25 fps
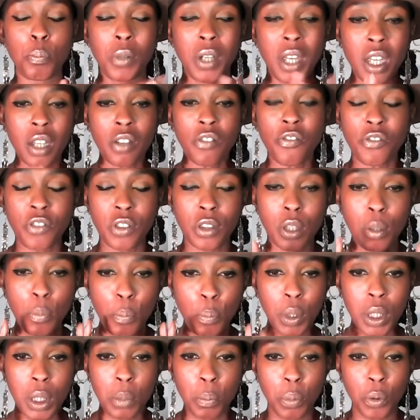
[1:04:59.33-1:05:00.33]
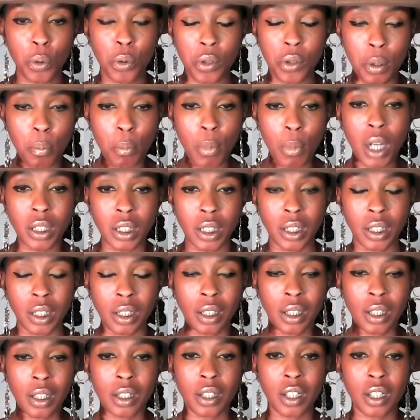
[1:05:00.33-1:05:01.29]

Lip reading: give the people the money